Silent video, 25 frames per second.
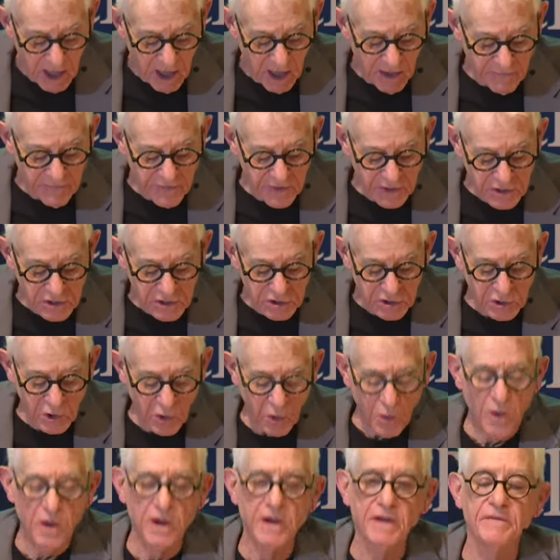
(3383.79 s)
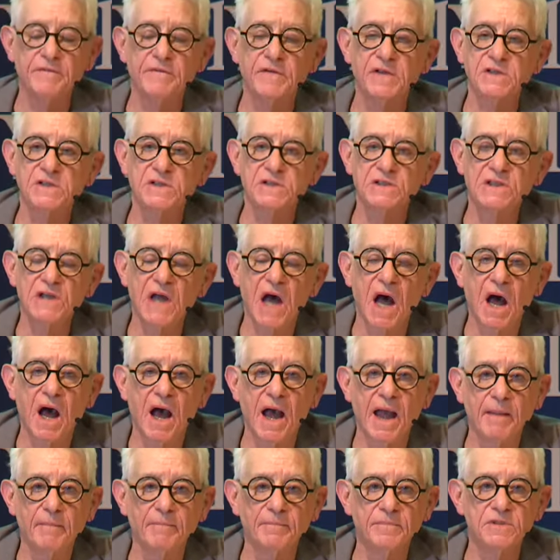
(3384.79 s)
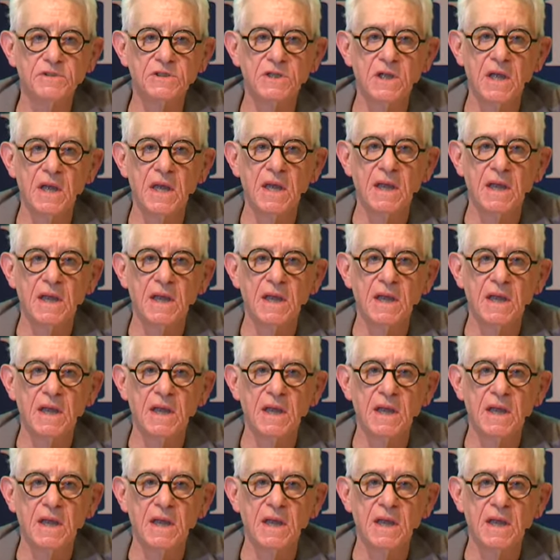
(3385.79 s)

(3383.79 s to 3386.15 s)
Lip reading: of the story of its times.